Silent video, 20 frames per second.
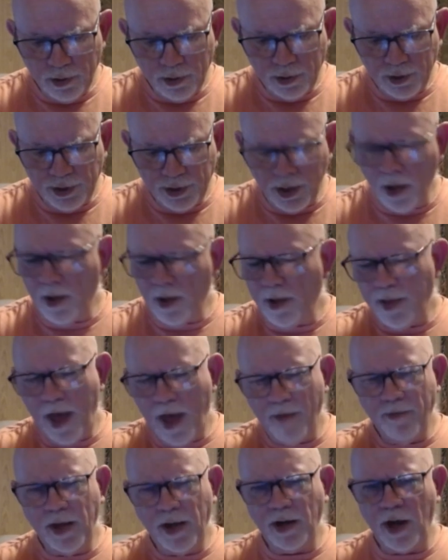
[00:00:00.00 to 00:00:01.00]
So that
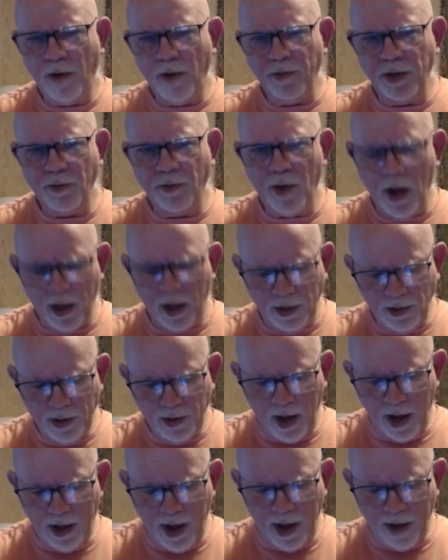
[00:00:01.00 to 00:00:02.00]
may not be right.
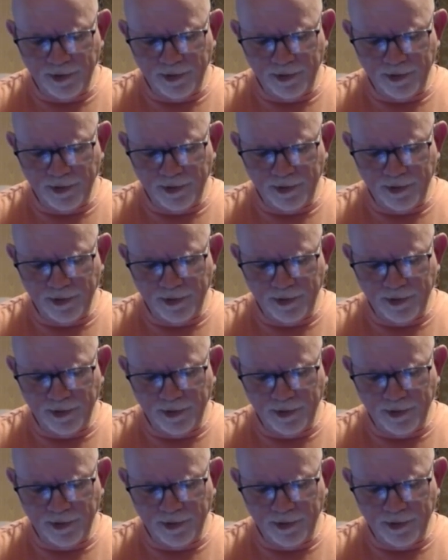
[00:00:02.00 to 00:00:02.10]
I'll have